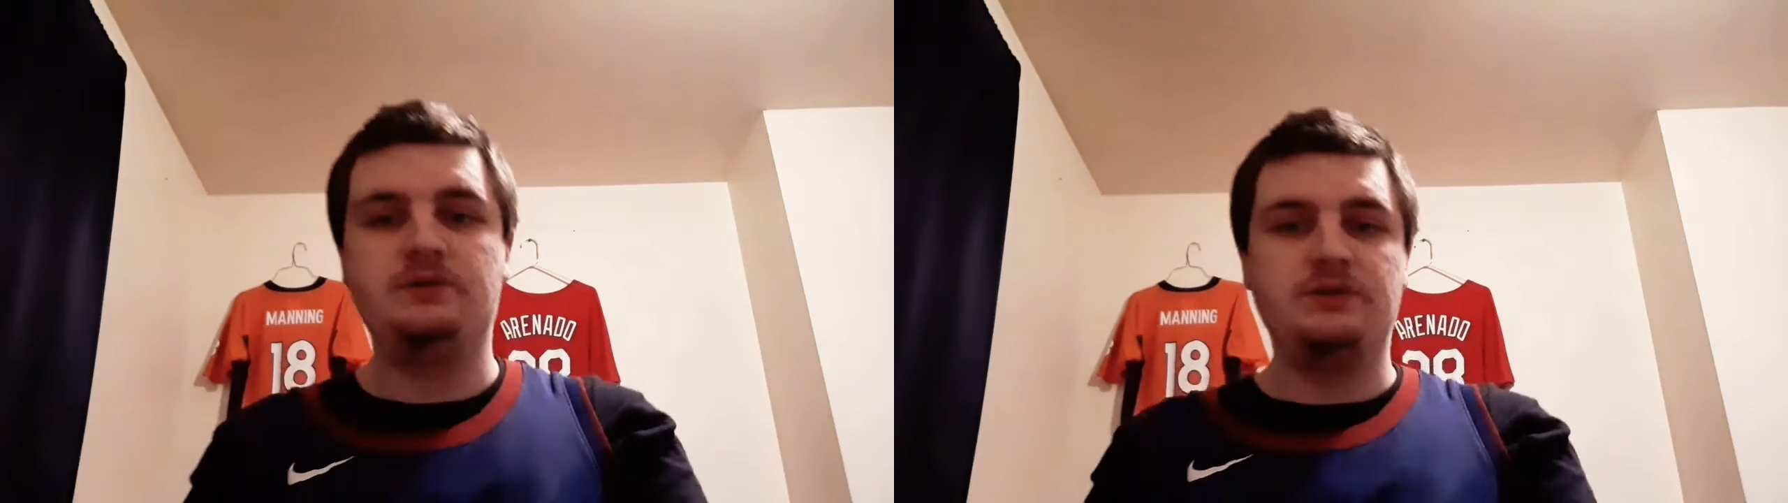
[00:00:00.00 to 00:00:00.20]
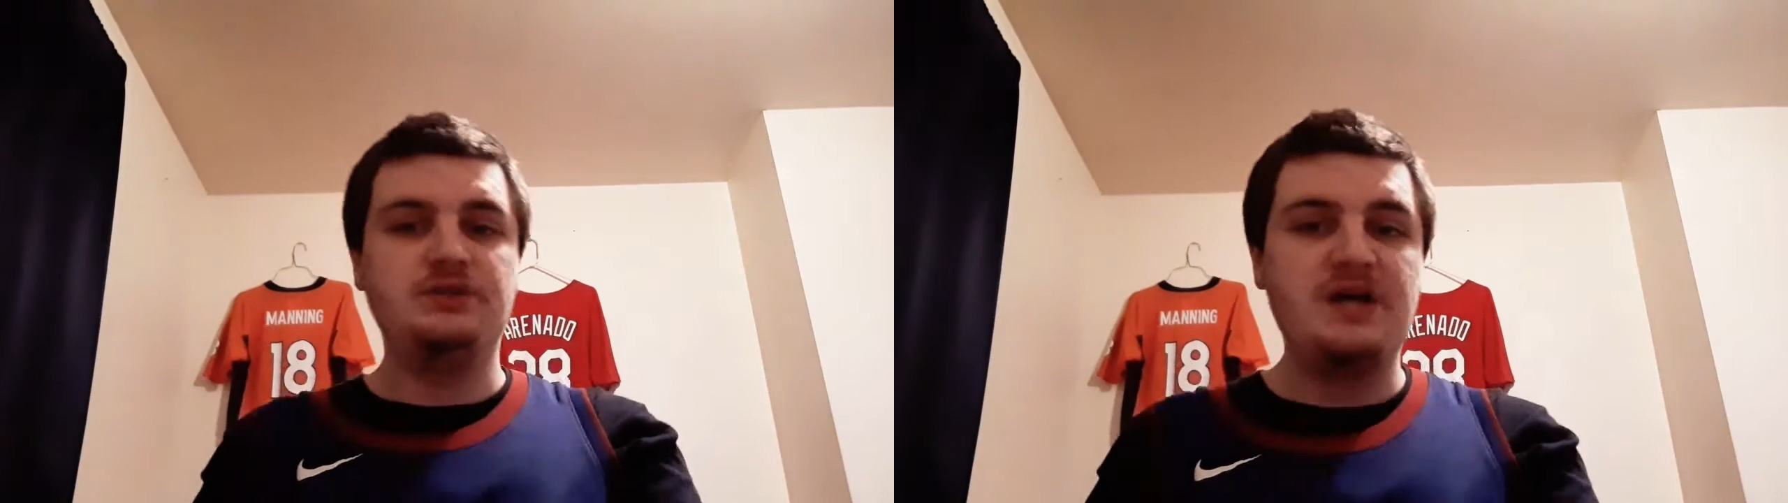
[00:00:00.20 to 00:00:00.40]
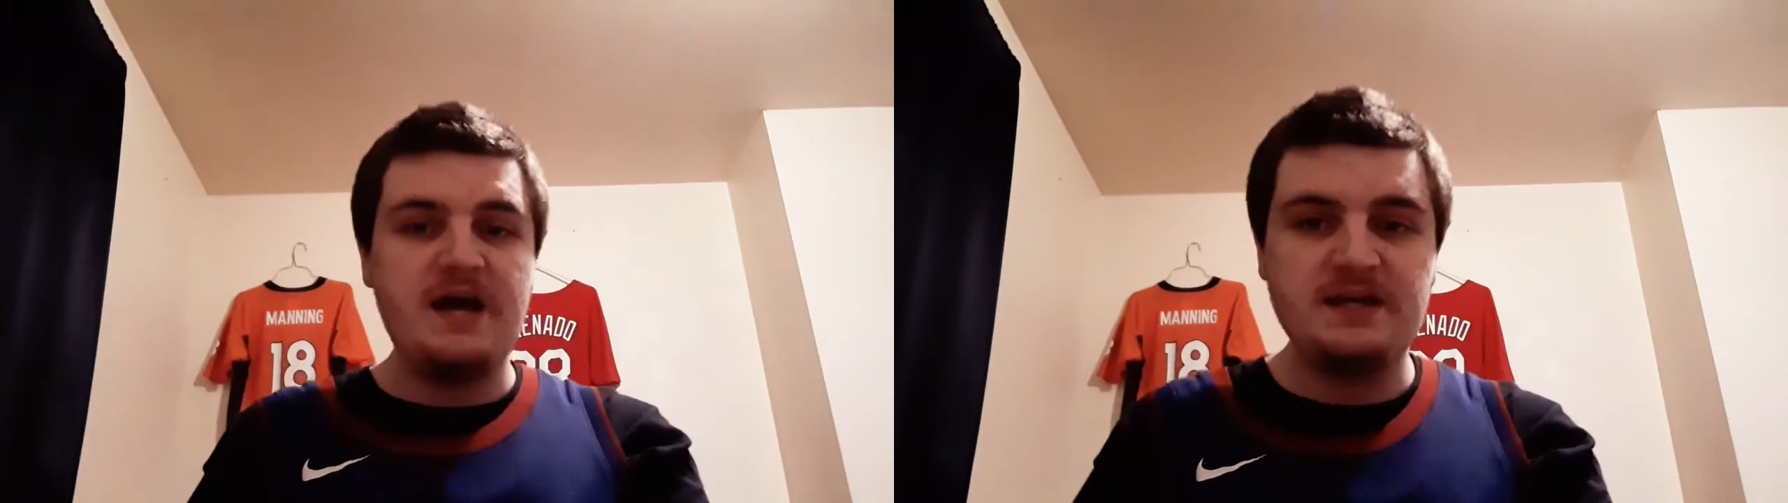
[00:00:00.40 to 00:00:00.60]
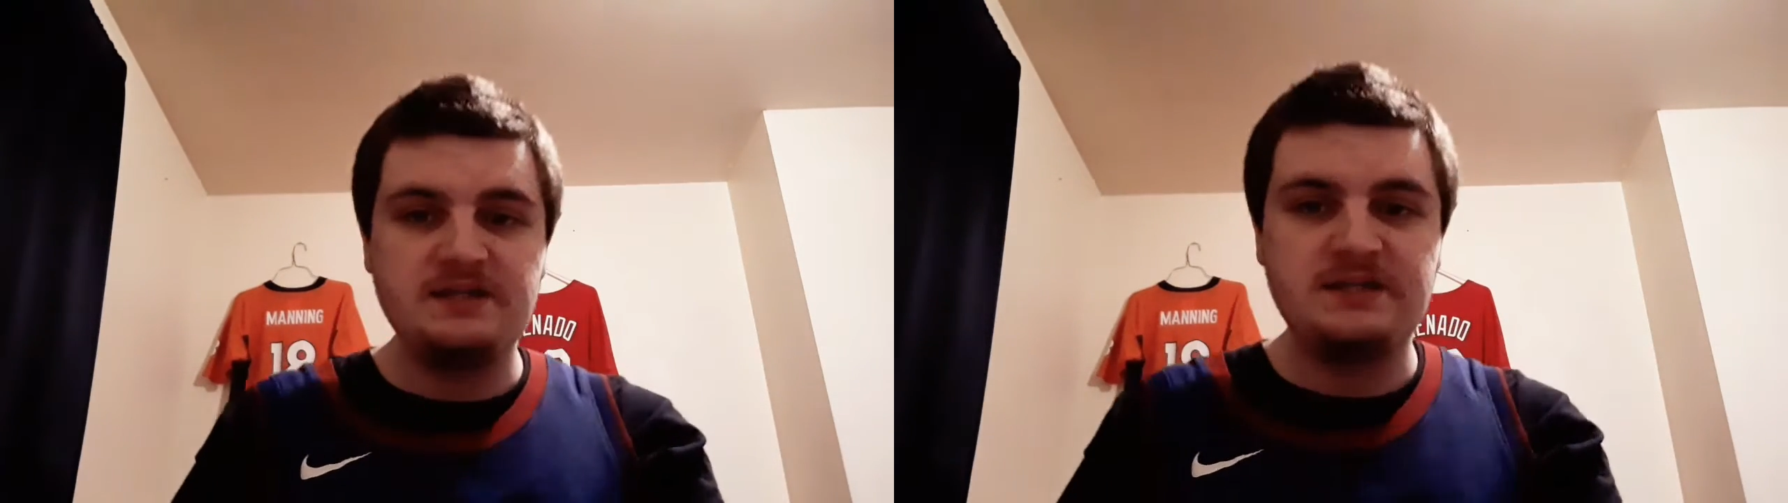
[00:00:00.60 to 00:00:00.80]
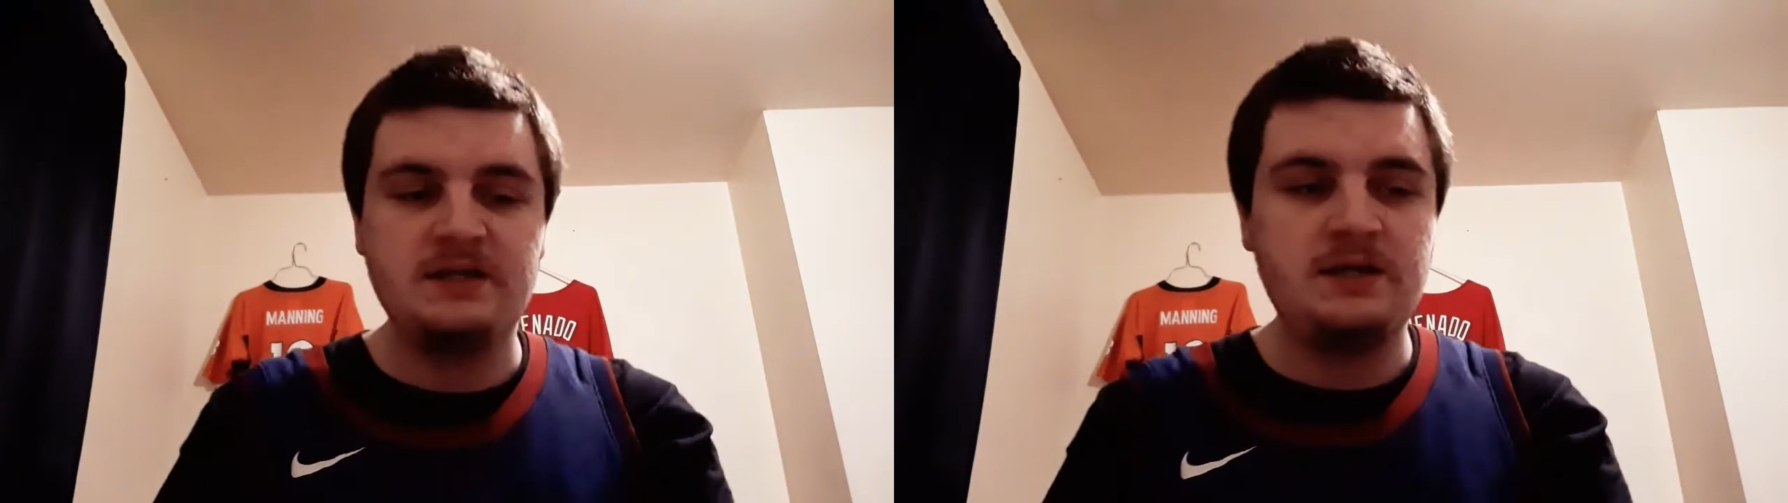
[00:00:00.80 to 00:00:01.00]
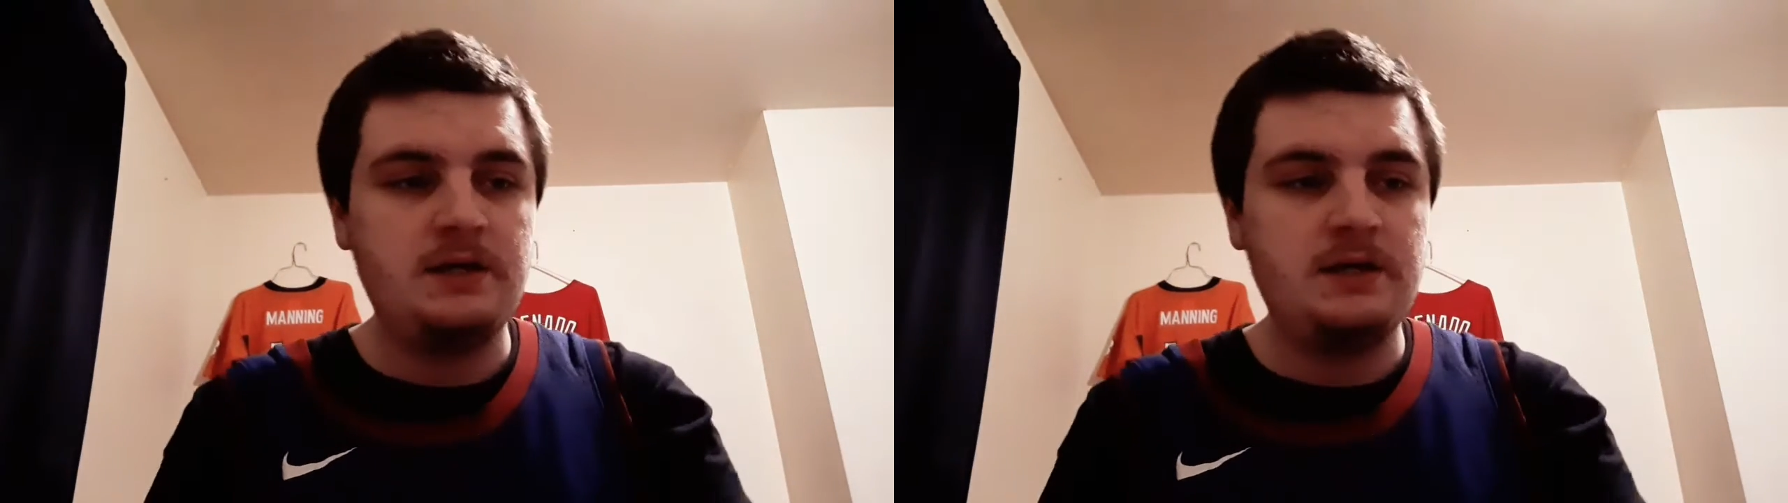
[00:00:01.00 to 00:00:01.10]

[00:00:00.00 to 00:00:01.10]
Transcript: to the Jazz.